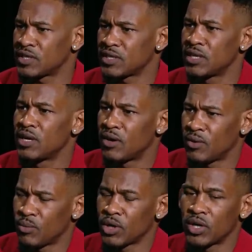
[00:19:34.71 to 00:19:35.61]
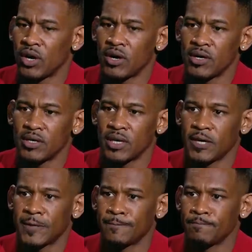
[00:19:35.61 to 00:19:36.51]
On one card, yeah. On one card.
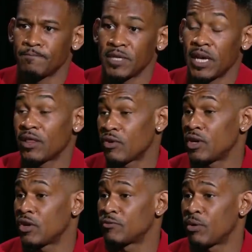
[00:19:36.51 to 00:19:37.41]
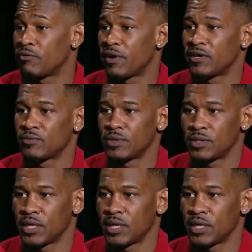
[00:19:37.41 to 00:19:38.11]
Um, and I thought he lost both fights with.